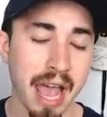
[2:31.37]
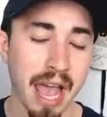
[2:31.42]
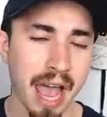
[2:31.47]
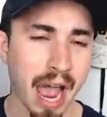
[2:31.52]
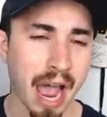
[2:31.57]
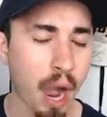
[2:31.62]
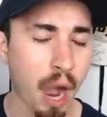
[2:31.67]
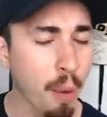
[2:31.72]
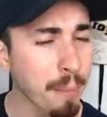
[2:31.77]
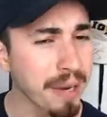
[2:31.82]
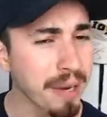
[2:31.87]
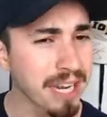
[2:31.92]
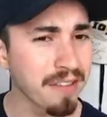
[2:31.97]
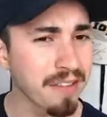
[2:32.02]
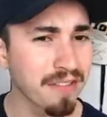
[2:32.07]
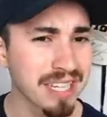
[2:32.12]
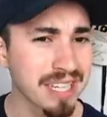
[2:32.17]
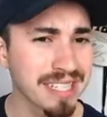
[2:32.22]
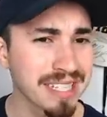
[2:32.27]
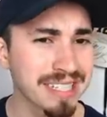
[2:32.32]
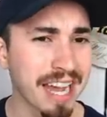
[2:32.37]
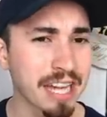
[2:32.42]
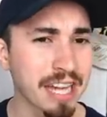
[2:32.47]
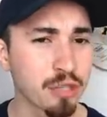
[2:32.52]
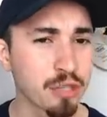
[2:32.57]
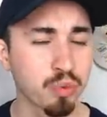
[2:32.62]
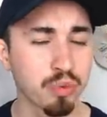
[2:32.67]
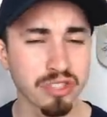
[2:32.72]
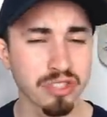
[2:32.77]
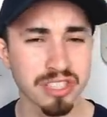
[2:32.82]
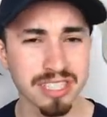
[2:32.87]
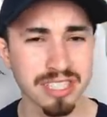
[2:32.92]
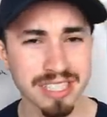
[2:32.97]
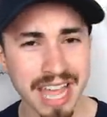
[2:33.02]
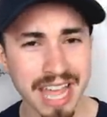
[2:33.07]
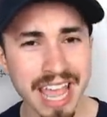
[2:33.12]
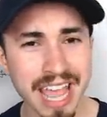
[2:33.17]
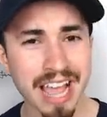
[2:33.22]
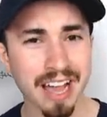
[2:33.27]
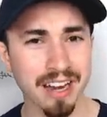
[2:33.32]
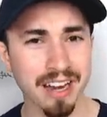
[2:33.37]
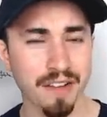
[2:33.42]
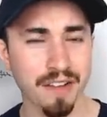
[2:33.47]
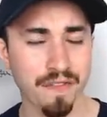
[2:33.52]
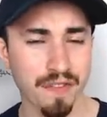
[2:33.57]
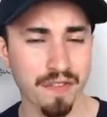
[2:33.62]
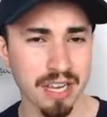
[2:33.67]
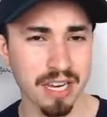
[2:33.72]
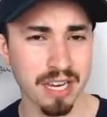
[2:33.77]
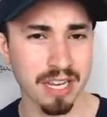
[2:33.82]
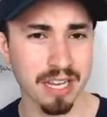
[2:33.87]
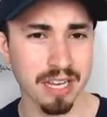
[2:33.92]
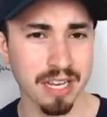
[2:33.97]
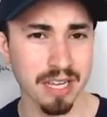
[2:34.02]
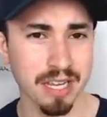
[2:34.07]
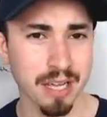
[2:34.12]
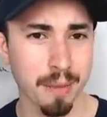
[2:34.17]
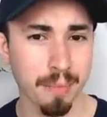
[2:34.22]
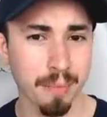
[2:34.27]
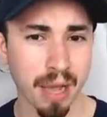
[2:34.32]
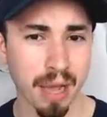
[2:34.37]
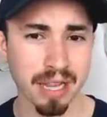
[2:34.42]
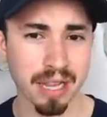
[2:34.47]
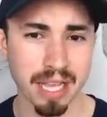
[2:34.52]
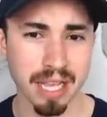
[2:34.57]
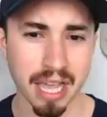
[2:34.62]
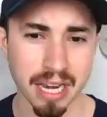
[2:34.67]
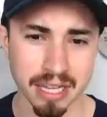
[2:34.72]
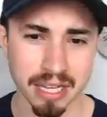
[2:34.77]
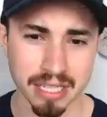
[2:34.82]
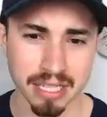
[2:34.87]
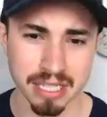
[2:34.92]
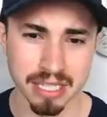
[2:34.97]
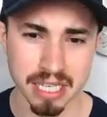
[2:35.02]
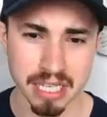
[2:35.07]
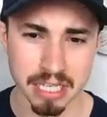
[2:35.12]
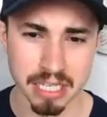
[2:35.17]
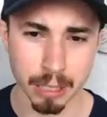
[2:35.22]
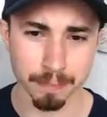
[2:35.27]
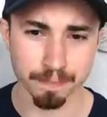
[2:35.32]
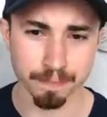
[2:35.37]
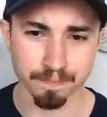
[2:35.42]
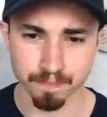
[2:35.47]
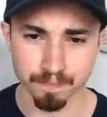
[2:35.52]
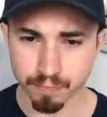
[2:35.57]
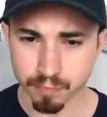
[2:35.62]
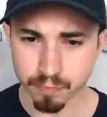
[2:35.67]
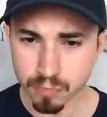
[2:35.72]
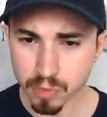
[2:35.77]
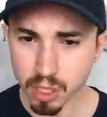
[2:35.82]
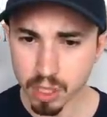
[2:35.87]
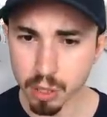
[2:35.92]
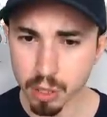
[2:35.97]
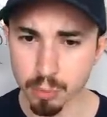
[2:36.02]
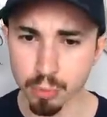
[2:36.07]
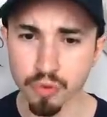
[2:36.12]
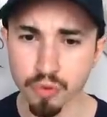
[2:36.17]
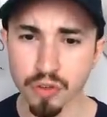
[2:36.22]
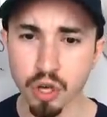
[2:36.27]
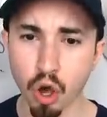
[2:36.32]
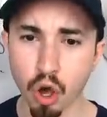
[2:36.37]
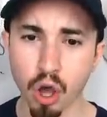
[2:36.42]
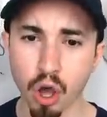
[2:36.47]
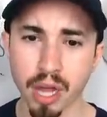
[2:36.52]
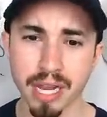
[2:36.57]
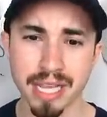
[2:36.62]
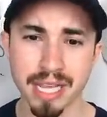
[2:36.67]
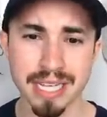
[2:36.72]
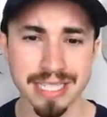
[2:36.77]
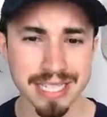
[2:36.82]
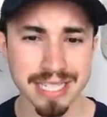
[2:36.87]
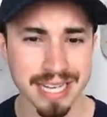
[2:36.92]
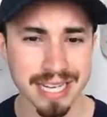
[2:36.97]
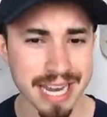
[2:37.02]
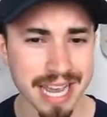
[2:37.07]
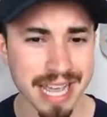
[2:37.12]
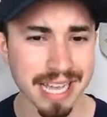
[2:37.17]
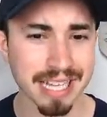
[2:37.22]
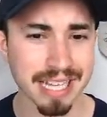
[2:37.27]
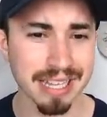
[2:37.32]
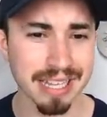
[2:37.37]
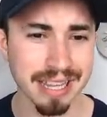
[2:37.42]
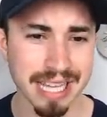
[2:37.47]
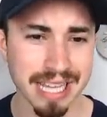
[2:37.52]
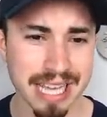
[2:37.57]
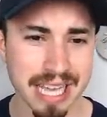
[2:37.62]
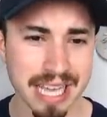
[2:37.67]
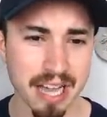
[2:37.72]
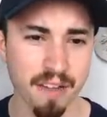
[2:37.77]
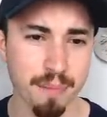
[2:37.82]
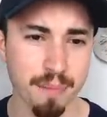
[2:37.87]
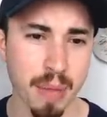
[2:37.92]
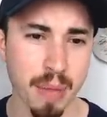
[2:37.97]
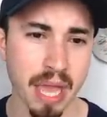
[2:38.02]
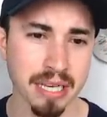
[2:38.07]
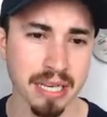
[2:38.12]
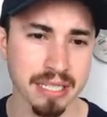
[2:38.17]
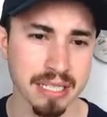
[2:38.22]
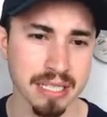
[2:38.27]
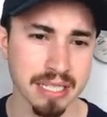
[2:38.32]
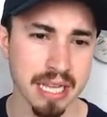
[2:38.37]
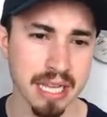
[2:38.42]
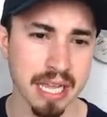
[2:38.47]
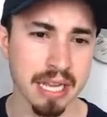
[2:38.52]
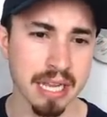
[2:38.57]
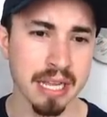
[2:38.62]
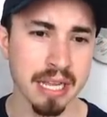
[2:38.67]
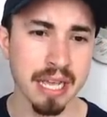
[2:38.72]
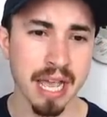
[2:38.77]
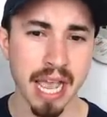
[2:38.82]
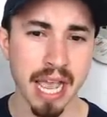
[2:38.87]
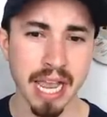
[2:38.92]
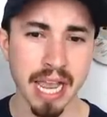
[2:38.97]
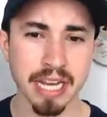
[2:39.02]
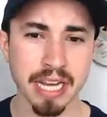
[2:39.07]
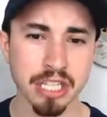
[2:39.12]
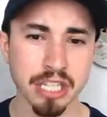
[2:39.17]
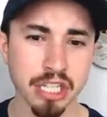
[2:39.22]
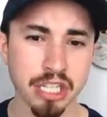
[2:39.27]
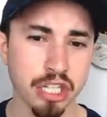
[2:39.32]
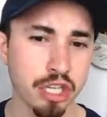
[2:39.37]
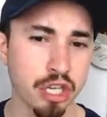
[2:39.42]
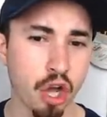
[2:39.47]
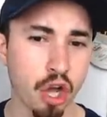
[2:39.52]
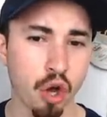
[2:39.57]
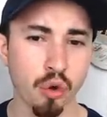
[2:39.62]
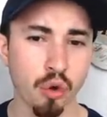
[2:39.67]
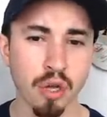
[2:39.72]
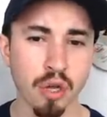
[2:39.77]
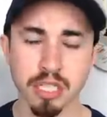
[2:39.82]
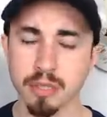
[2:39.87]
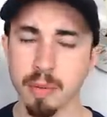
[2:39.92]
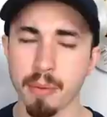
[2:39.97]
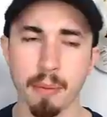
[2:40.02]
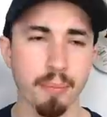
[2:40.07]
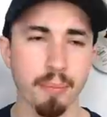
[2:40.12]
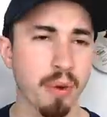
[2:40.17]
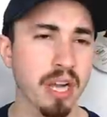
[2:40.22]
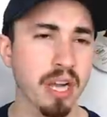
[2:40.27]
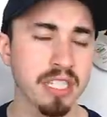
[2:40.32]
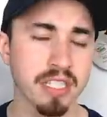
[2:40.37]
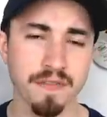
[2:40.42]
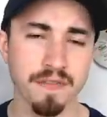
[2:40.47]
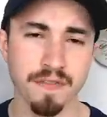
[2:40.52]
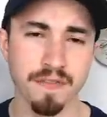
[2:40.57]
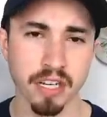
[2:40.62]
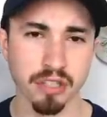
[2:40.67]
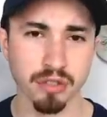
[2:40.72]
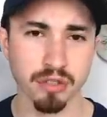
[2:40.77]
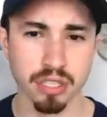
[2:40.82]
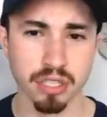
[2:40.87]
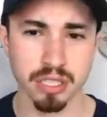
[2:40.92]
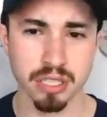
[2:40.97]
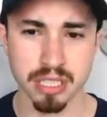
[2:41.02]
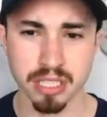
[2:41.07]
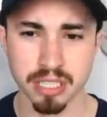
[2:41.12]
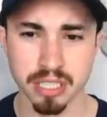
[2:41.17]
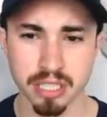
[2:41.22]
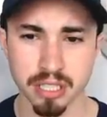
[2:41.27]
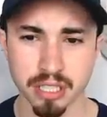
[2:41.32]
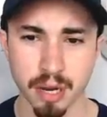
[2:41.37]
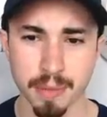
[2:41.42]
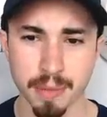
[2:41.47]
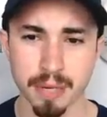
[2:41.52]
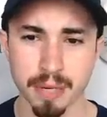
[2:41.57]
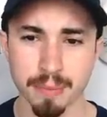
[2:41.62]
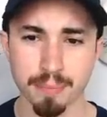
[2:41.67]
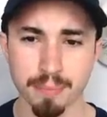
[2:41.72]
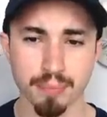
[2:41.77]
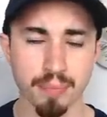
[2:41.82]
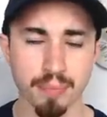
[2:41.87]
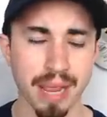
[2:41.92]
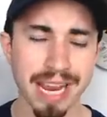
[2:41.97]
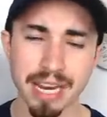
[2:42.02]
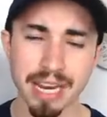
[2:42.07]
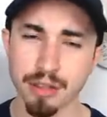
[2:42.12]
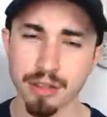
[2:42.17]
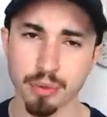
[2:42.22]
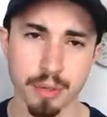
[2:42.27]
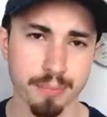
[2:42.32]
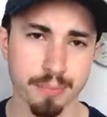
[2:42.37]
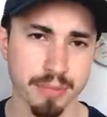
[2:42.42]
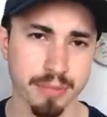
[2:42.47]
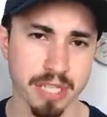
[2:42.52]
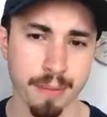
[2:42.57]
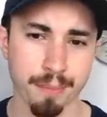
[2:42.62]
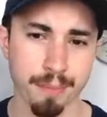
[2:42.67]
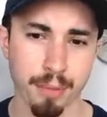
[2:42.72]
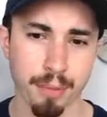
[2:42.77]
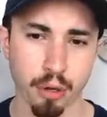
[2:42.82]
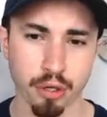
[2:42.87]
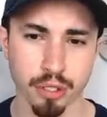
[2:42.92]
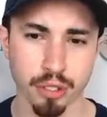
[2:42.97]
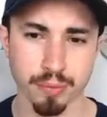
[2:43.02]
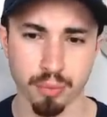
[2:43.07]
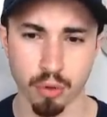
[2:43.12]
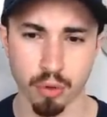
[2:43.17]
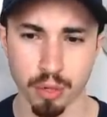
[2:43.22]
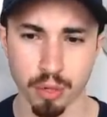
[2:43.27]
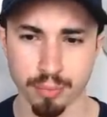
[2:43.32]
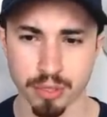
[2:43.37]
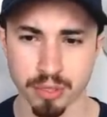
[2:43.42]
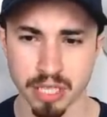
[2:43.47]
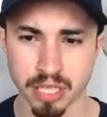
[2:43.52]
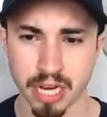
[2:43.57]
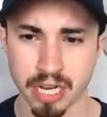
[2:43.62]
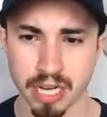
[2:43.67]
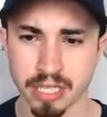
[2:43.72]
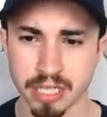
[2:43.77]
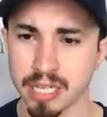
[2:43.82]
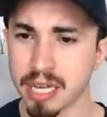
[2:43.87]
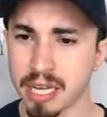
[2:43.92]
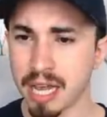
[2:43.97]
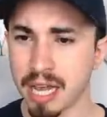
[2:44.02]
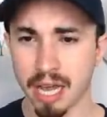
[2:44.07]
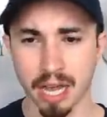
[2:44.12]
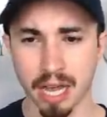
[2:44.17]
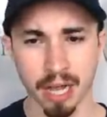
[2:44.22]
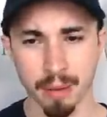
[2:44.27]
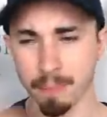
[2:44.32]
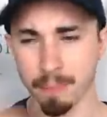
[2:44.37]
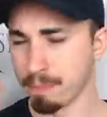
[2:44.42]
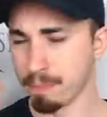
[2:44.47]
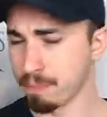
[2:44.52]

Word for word: how many of these guys will stay undefeated by the end of the season. Moving on is Nick Lee of Penn State, 18 0. Some impressive victories this year. I mean, 83% bonus point percentage. Um,